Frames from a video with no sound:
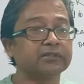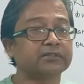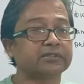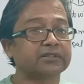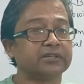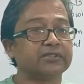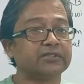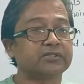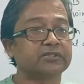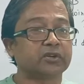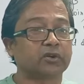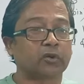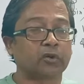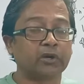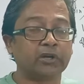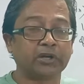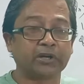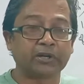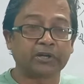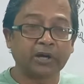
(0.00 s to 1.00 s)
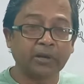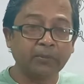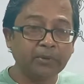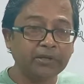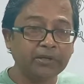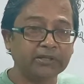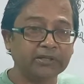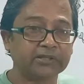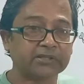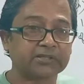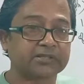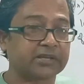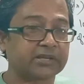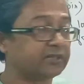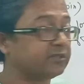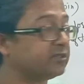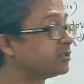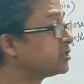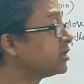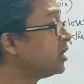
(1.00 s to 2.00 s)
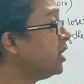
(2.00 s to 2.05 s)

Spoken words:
sense or in a grammatical sense,